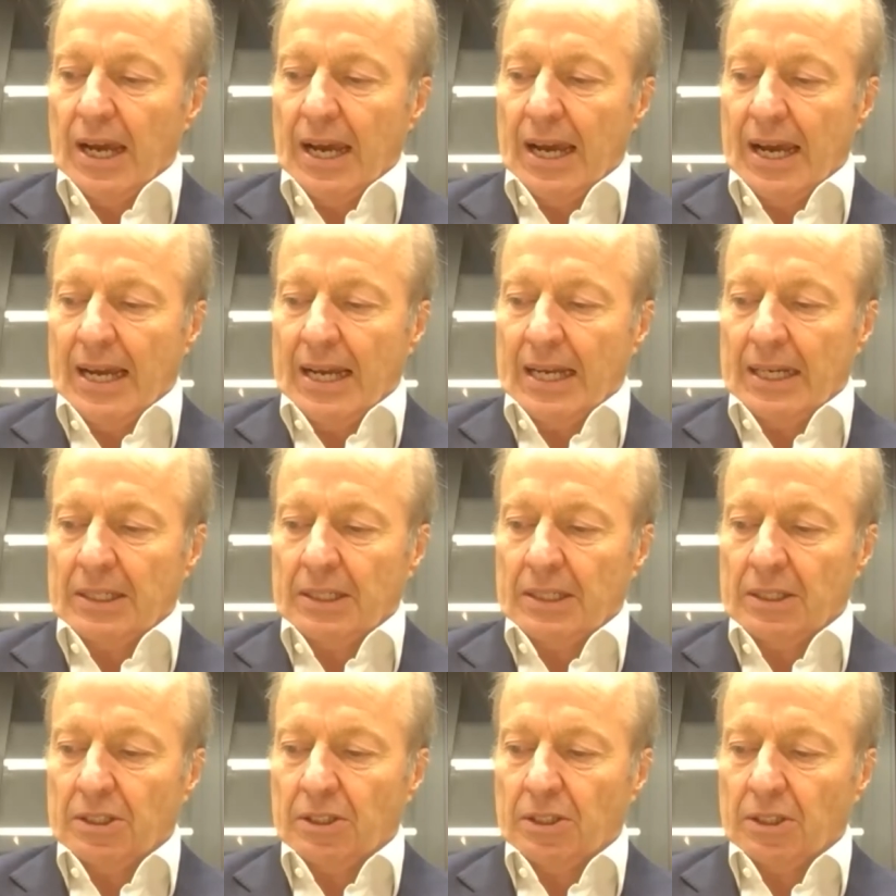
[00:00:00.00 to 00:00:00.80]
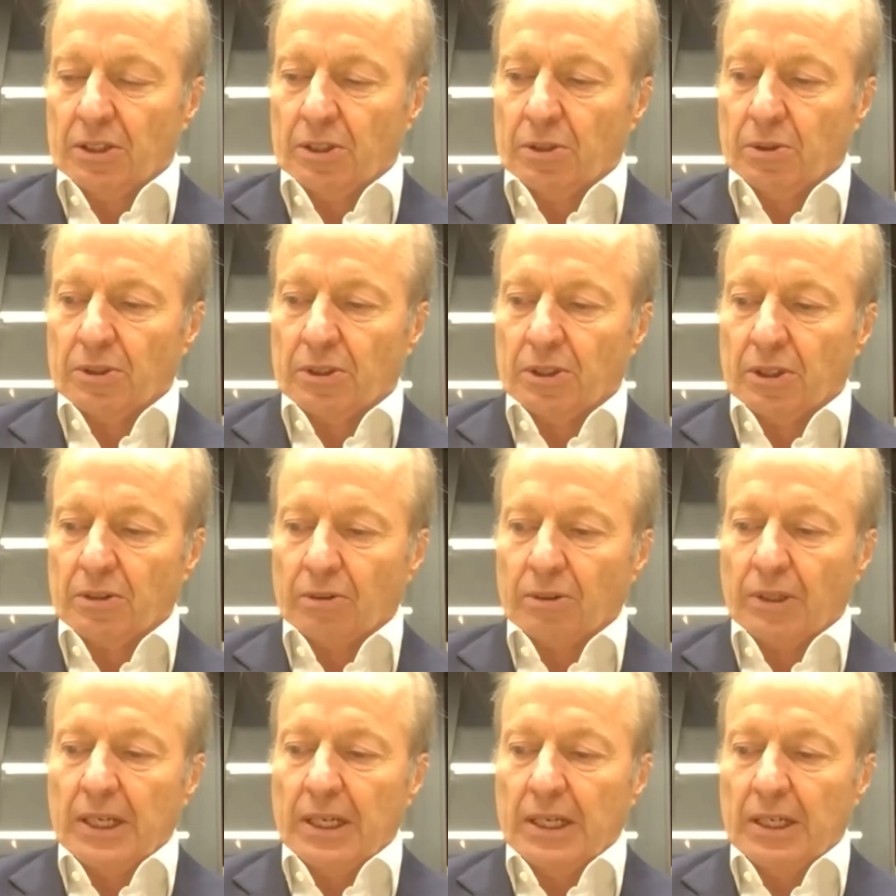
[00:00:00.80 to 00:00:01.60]
and to a
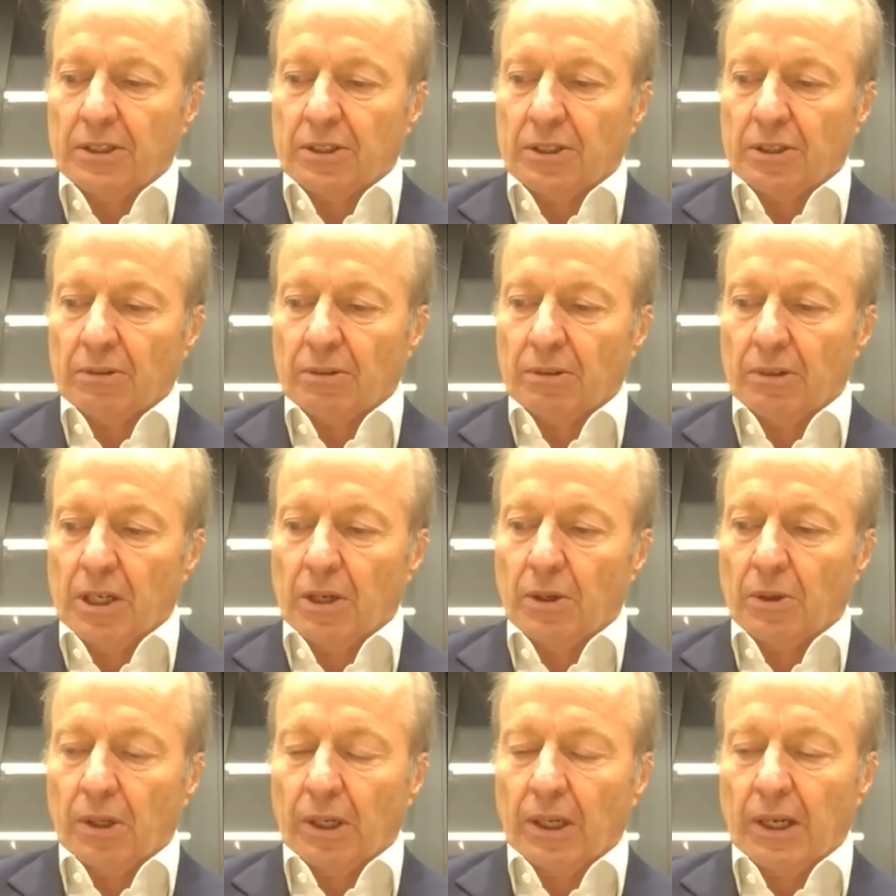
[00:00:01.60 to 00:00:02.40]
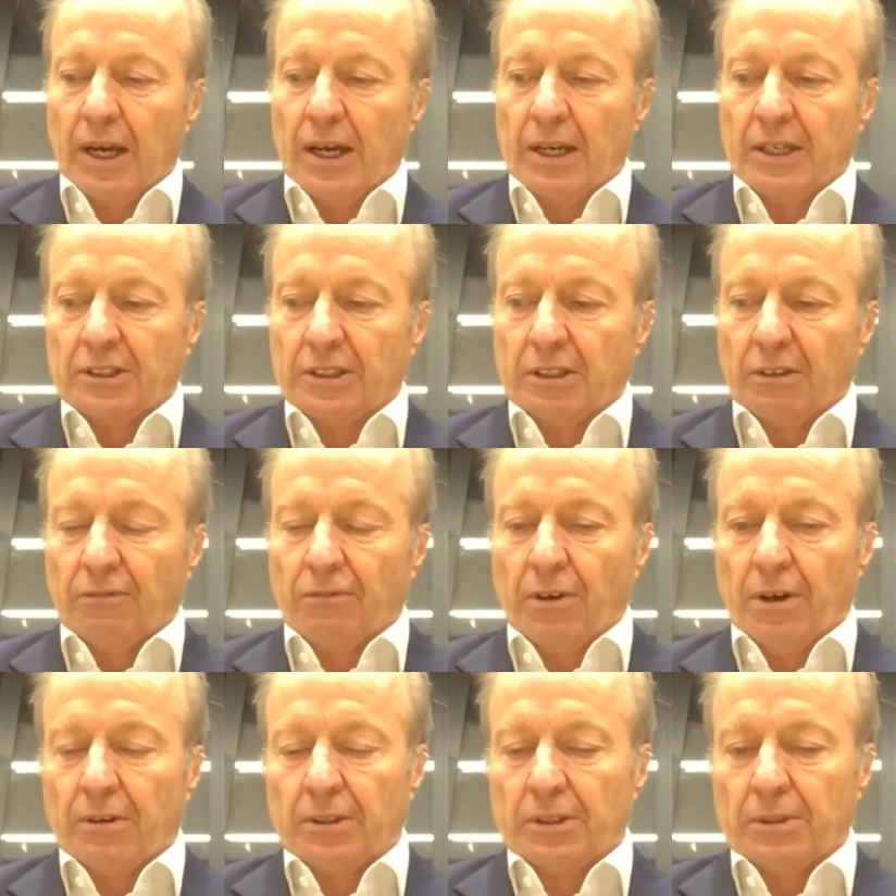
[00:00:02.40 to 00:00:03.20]
degree to localize so
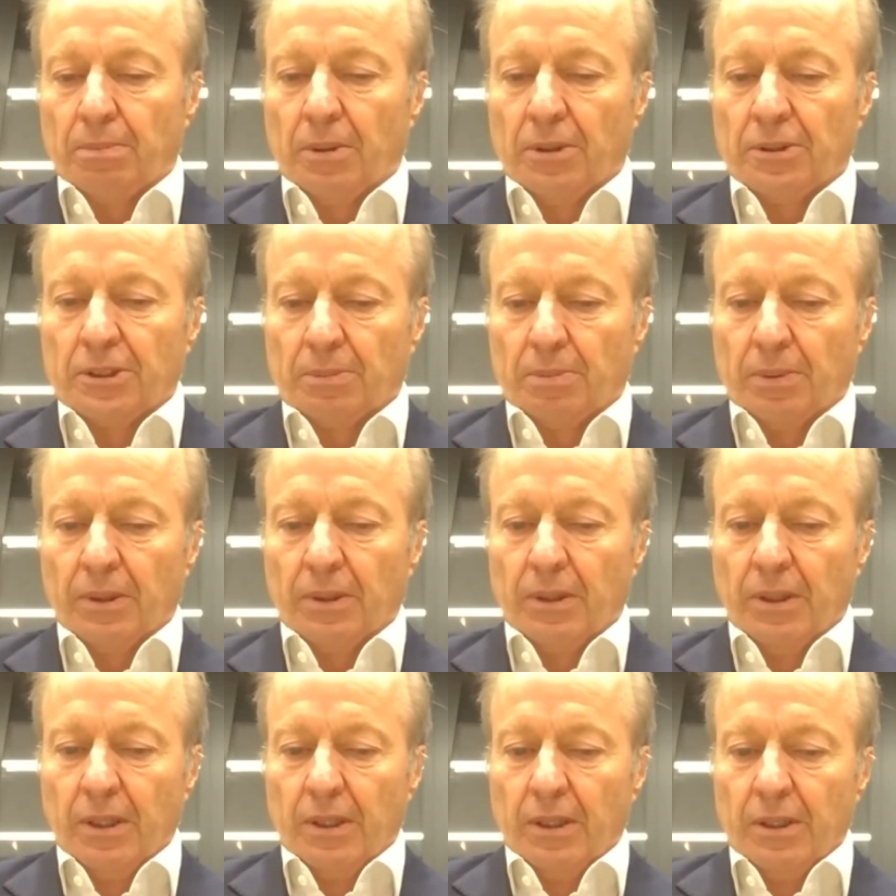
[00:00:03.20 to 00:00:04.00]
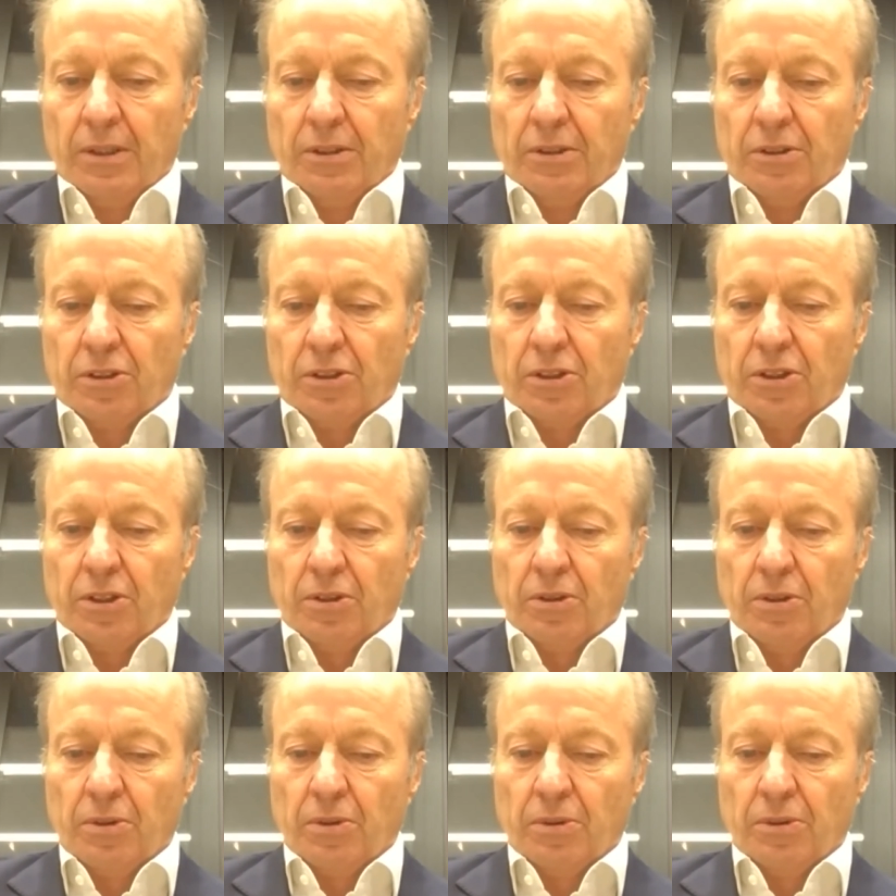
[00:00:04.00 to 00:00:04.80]
far as possible
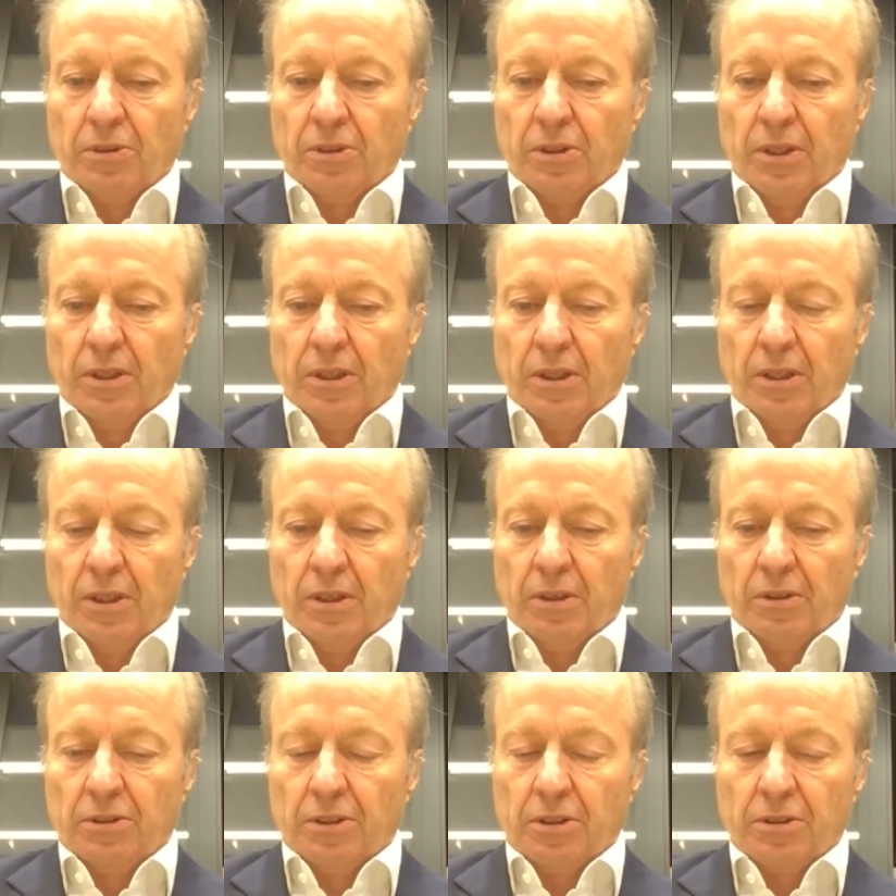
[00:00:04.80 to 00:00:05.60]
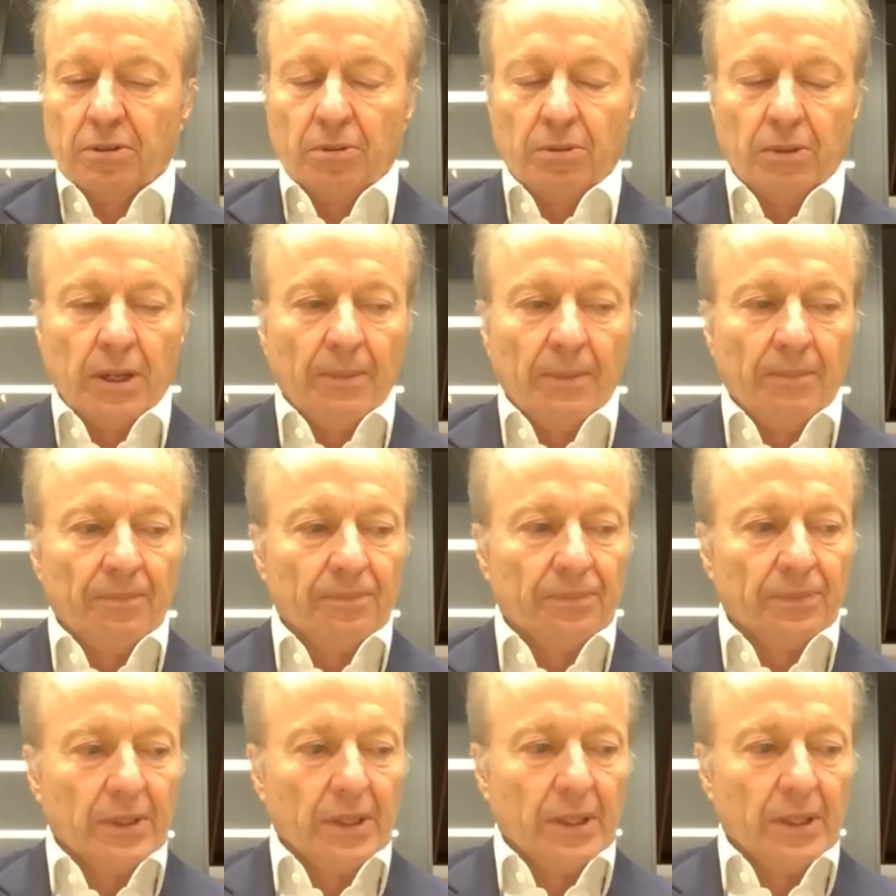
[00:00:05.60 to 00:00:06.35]
to, you know, to